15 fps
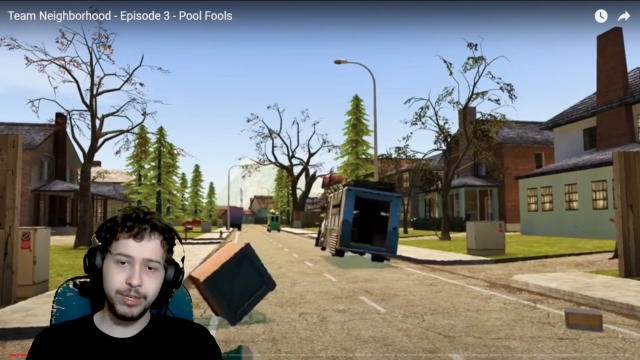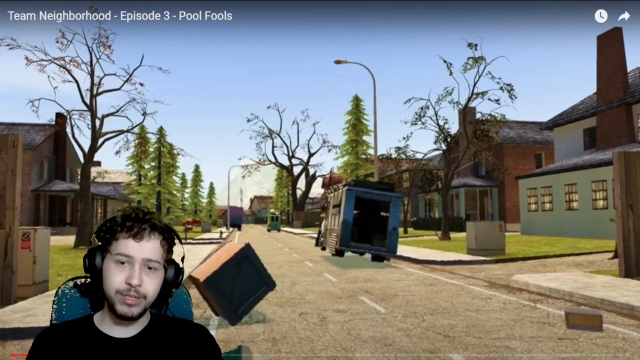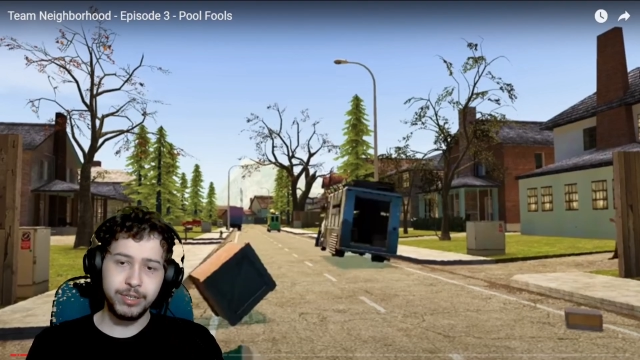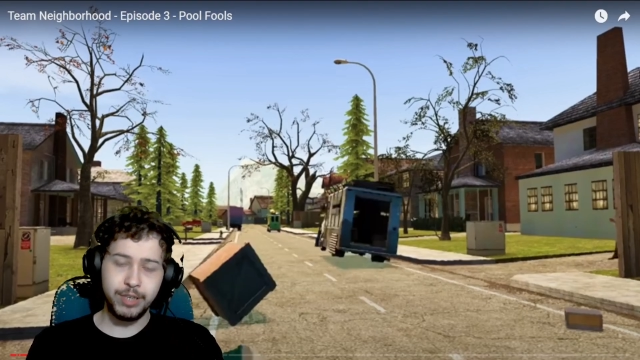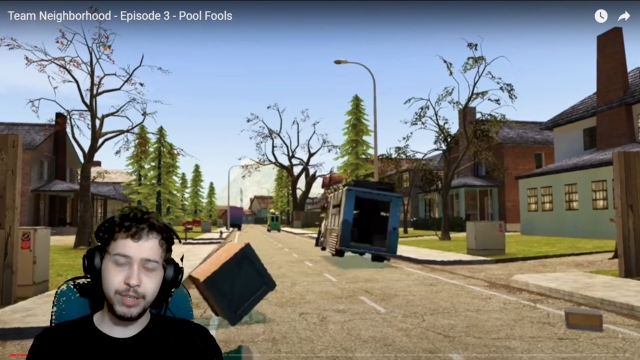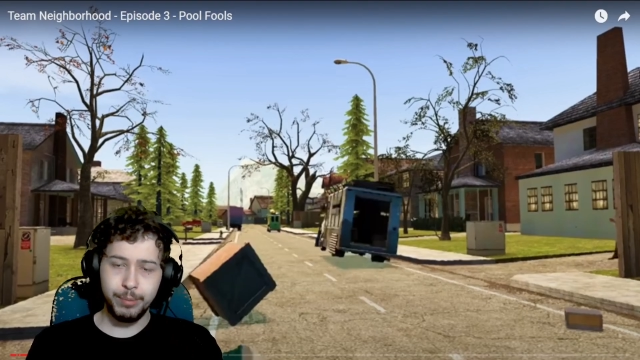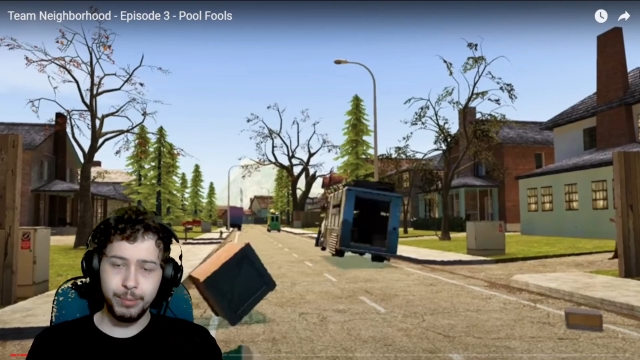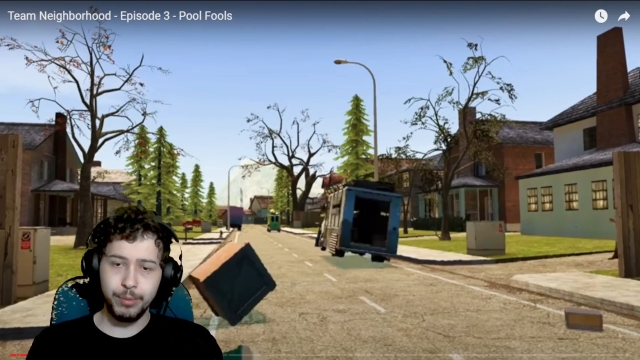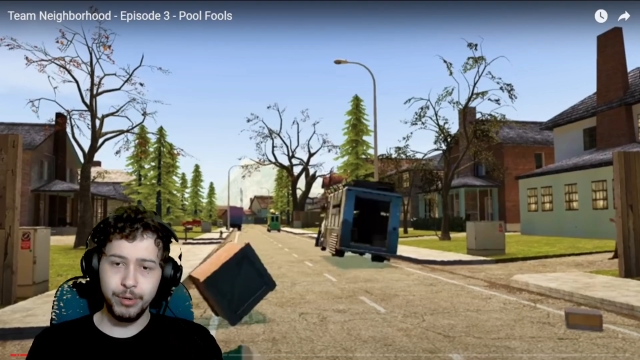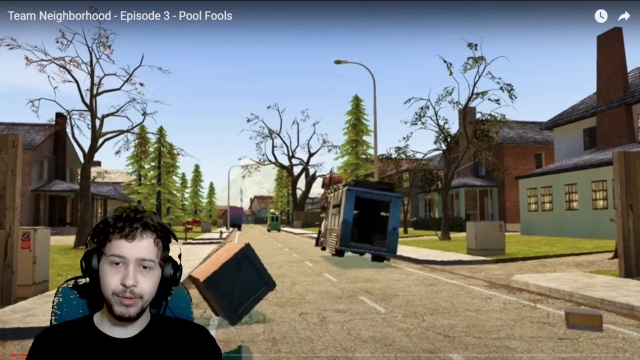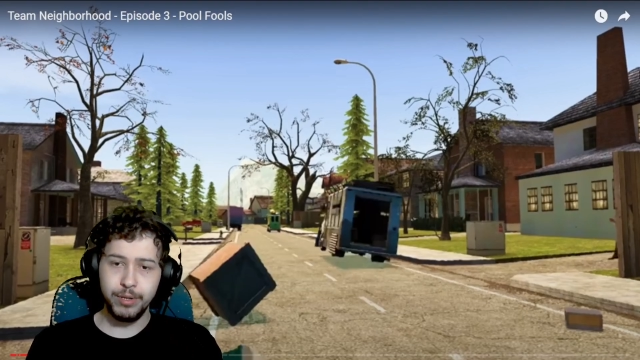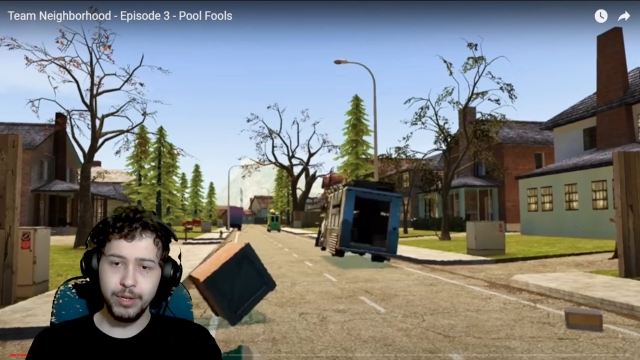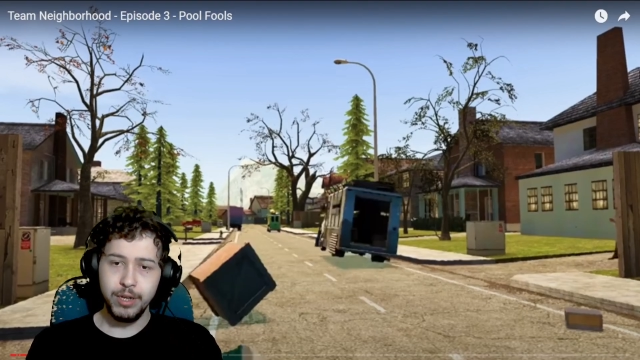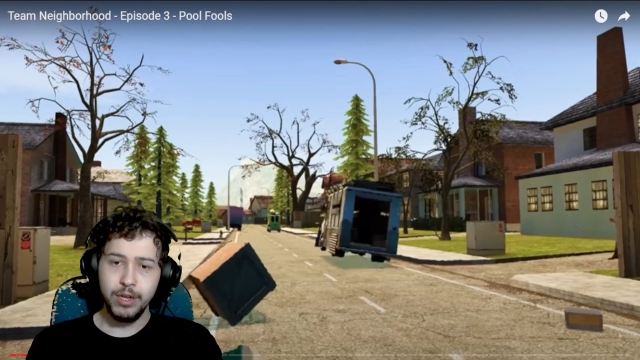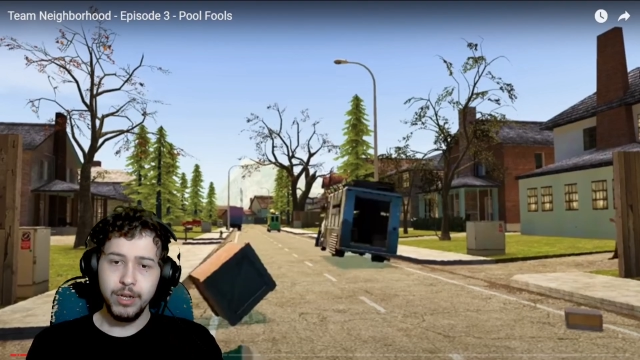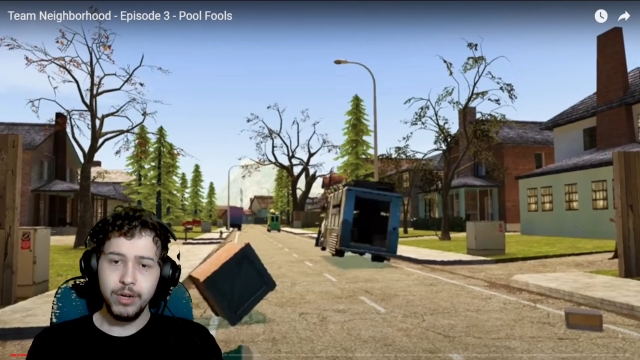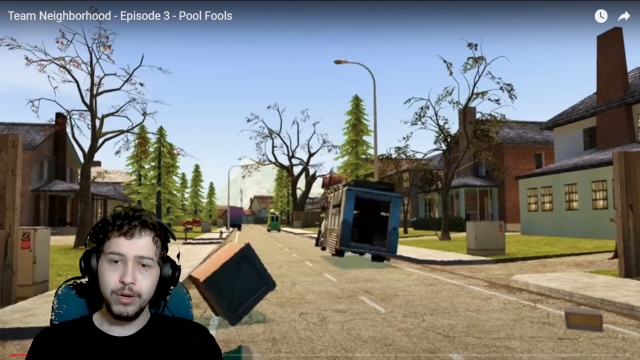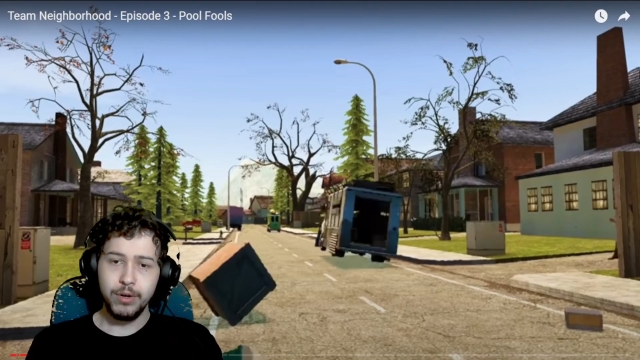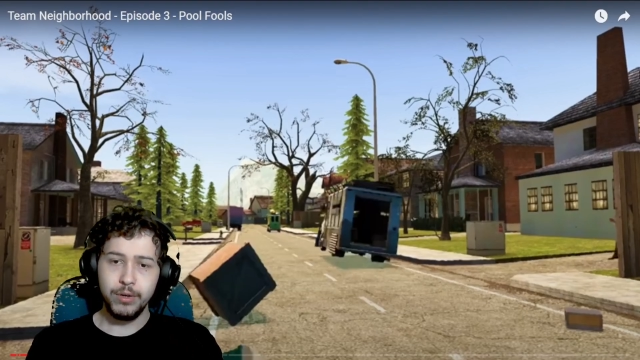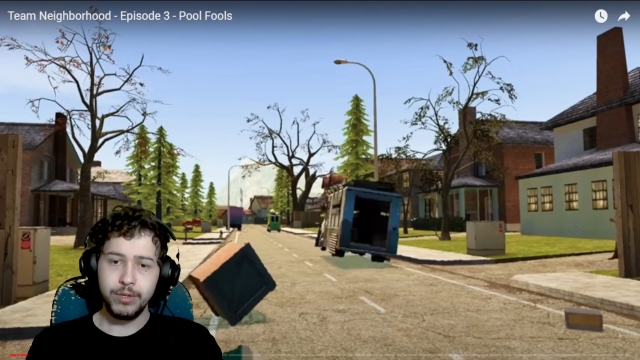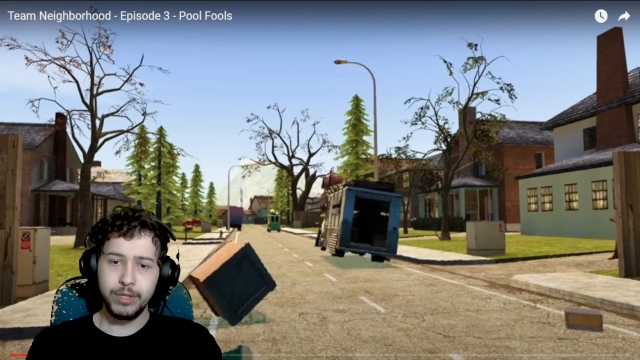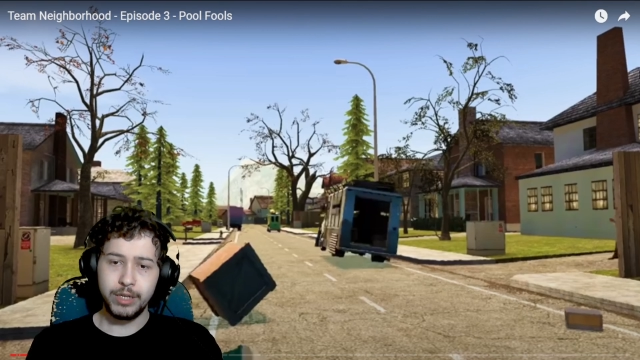escape on
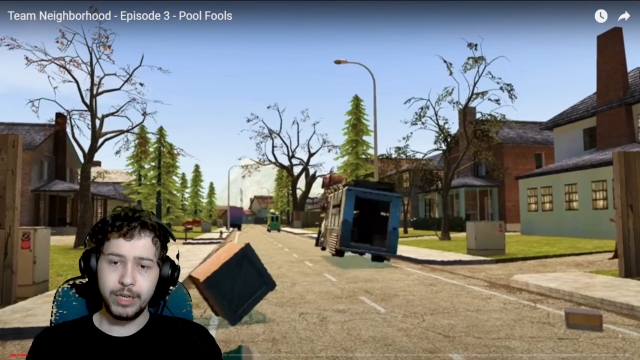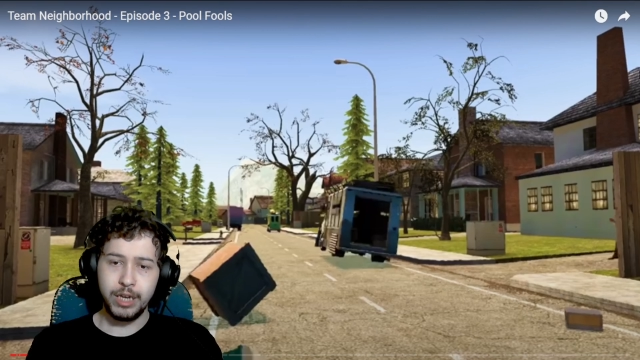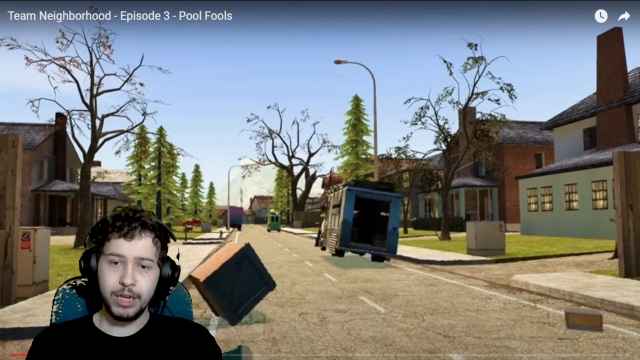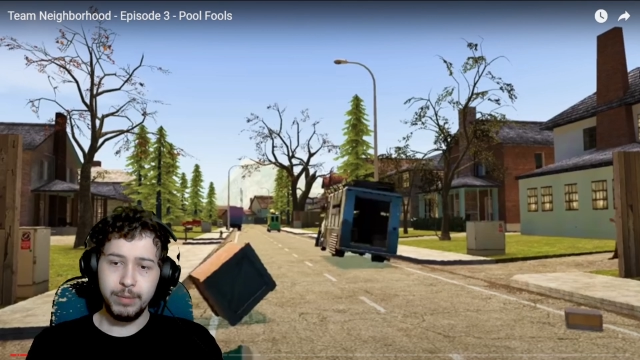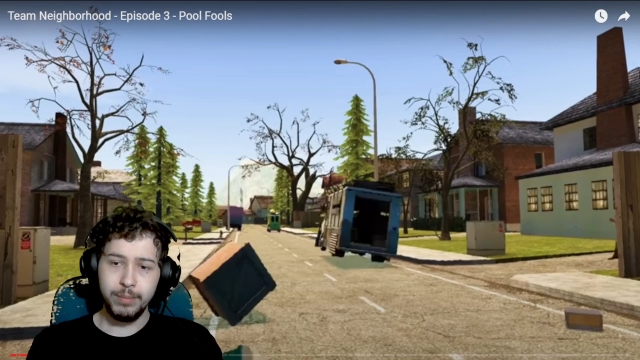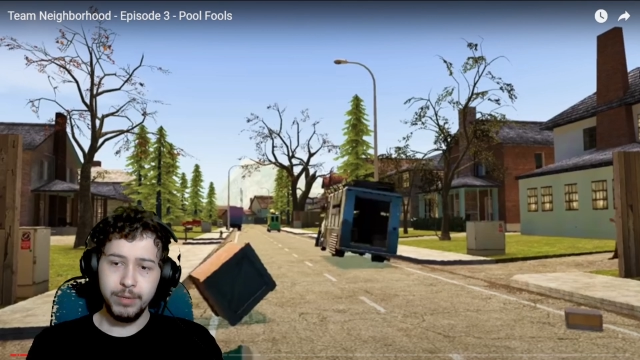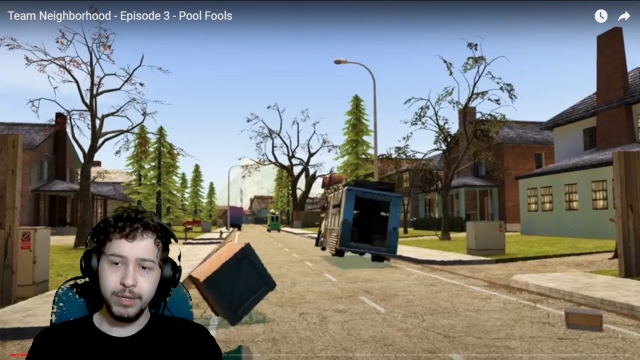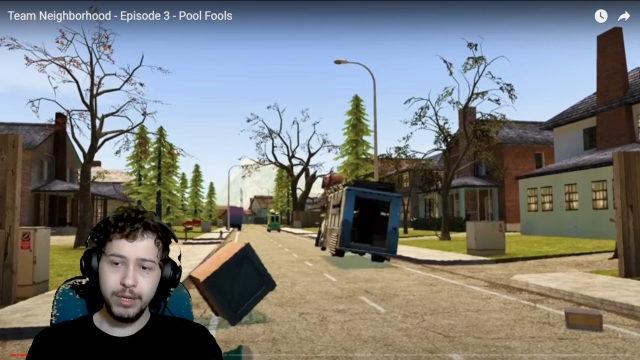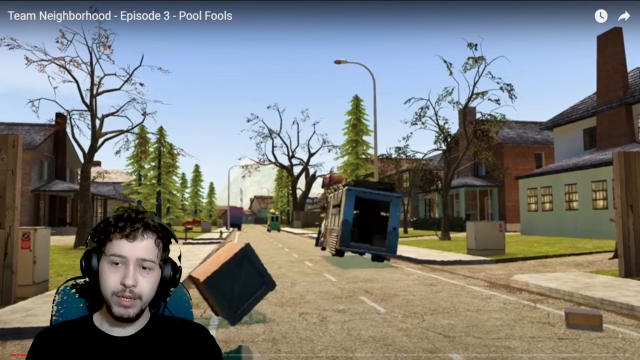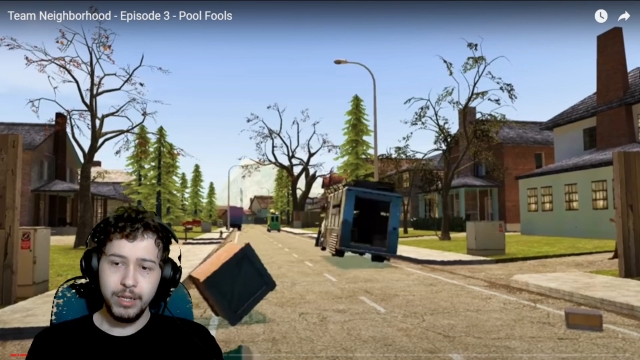the game.